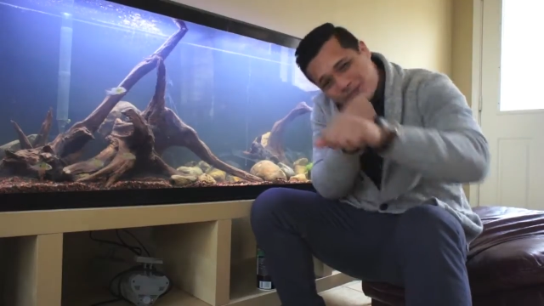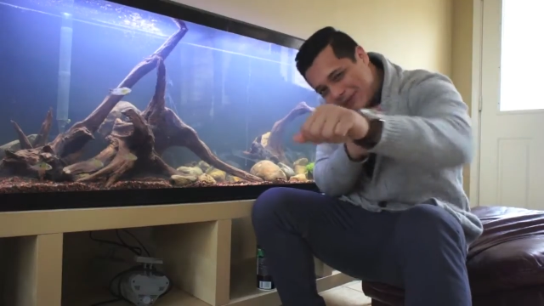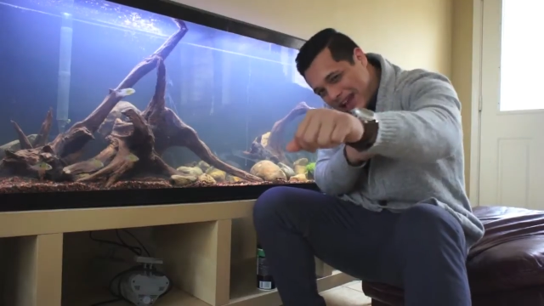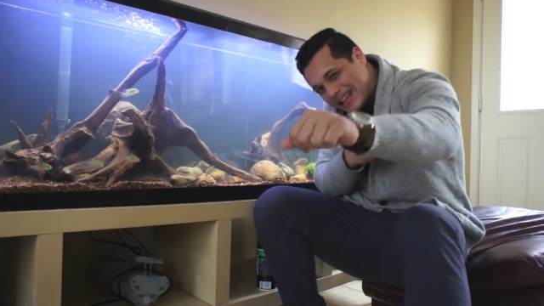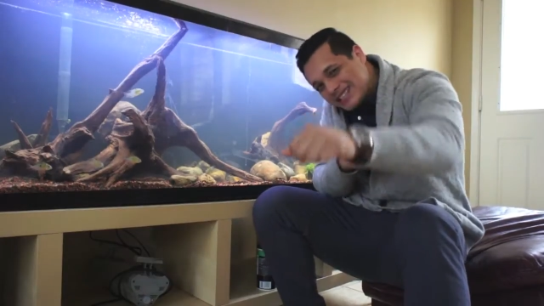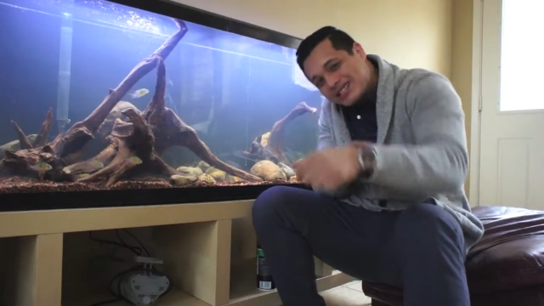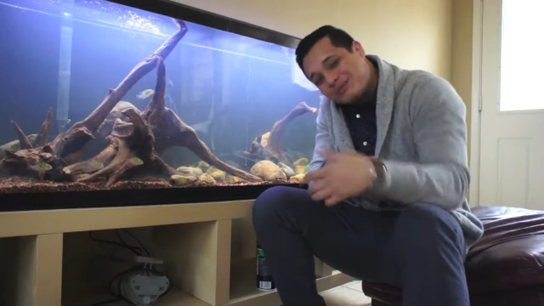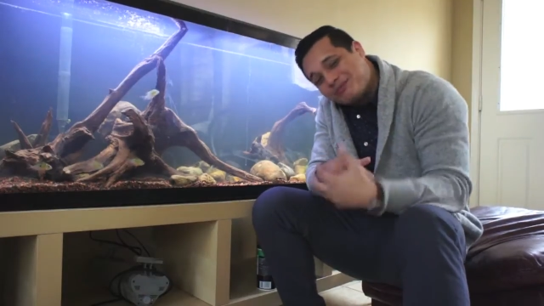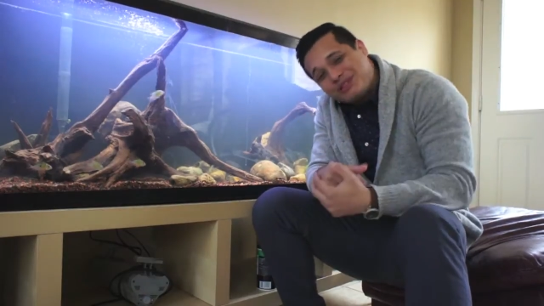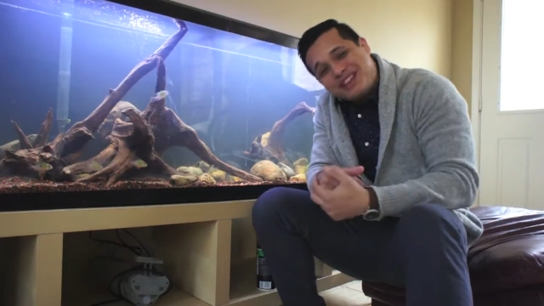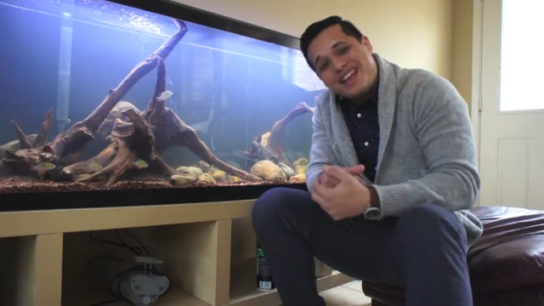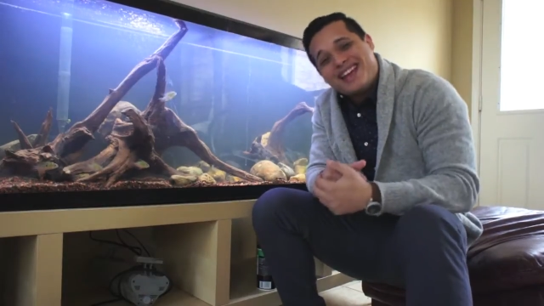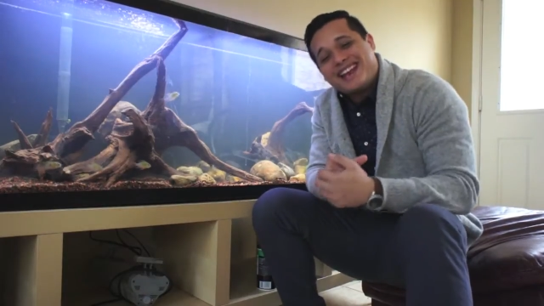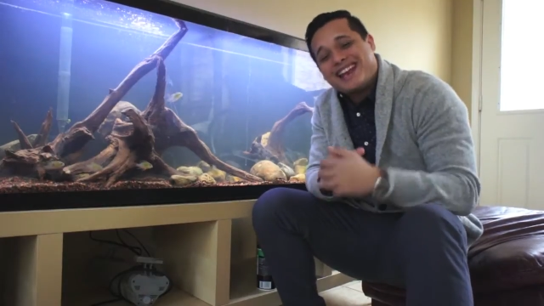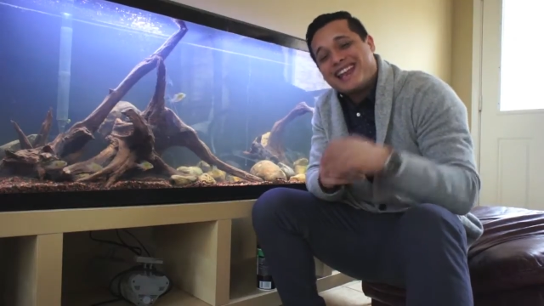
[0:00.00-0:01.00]
master
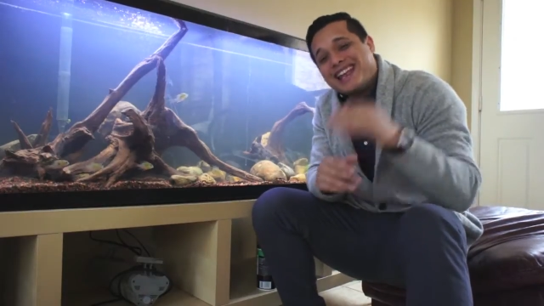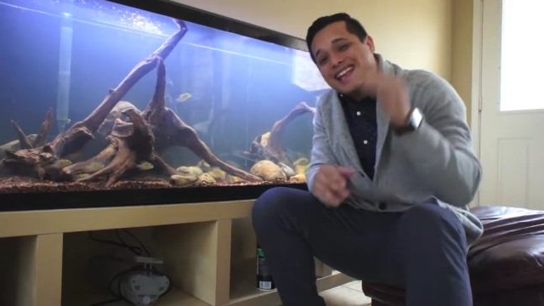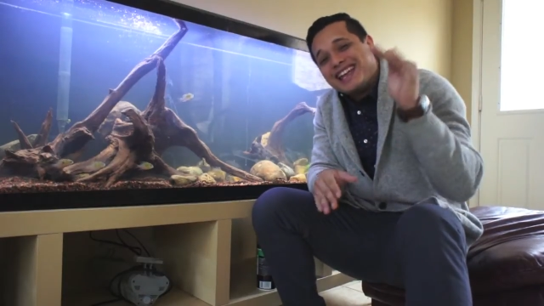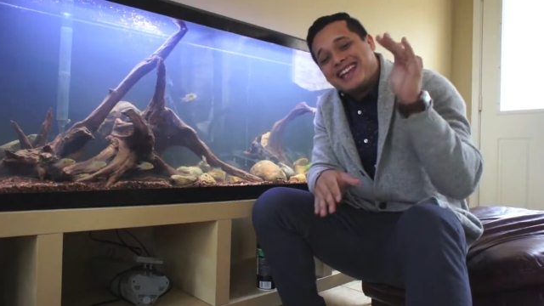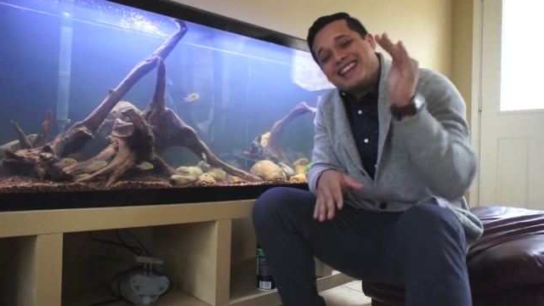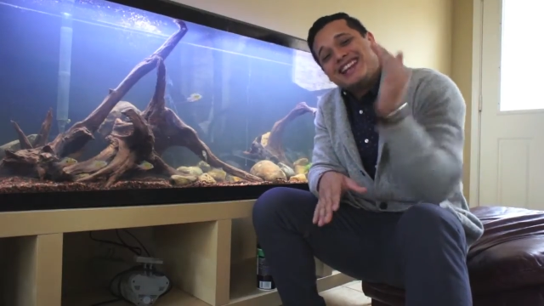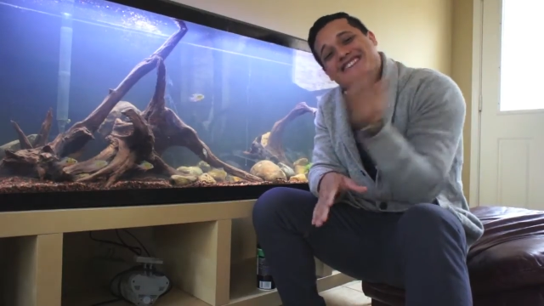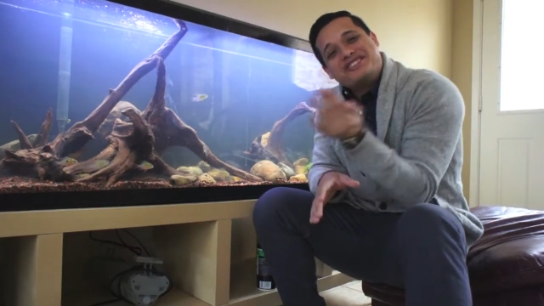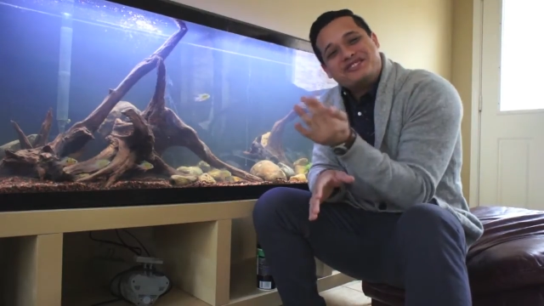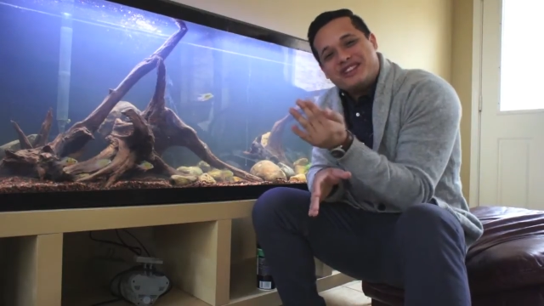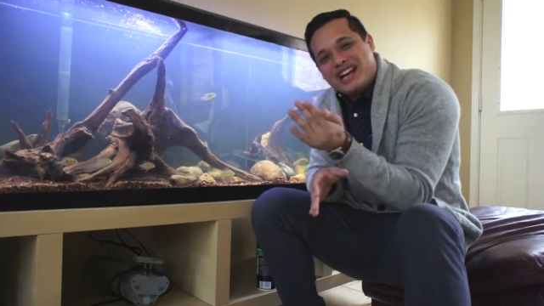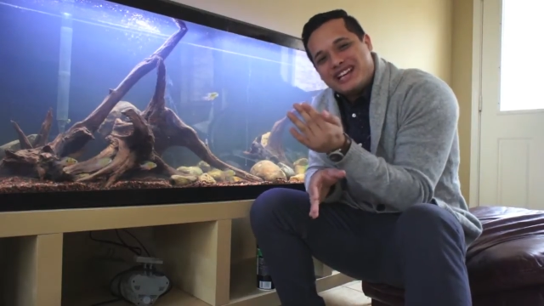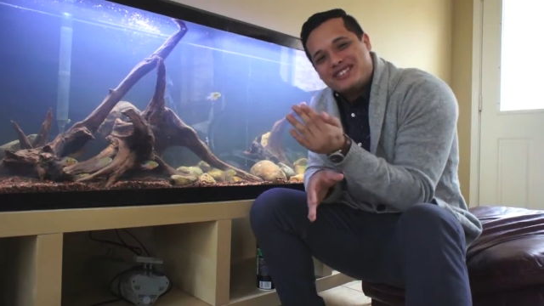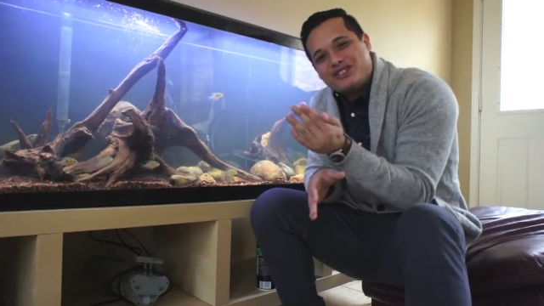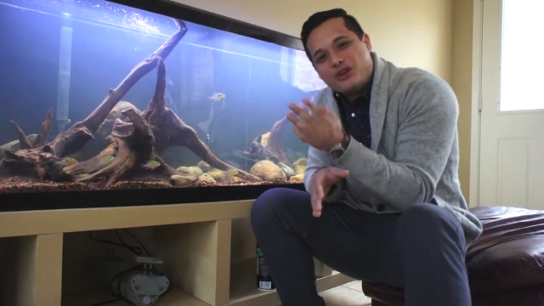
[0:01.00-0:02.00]
plan and letting you
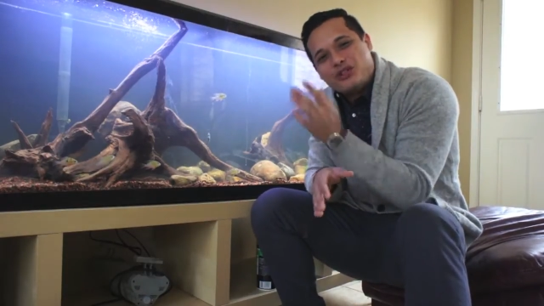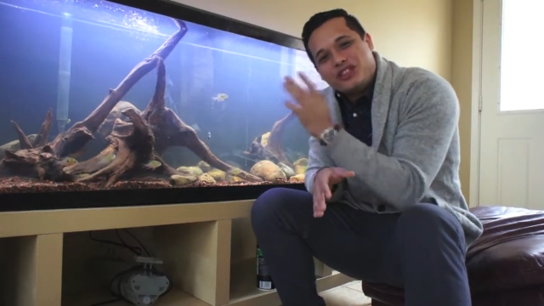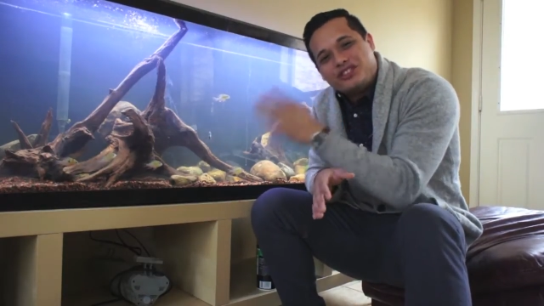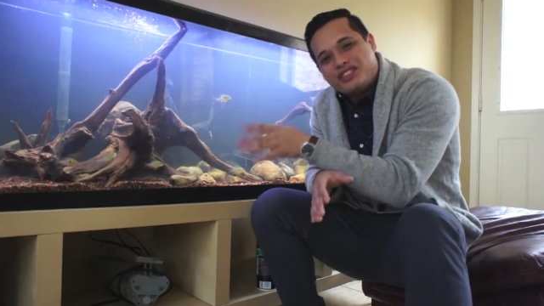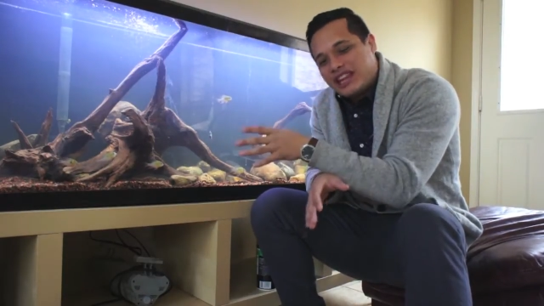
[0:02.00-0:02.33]
guys know the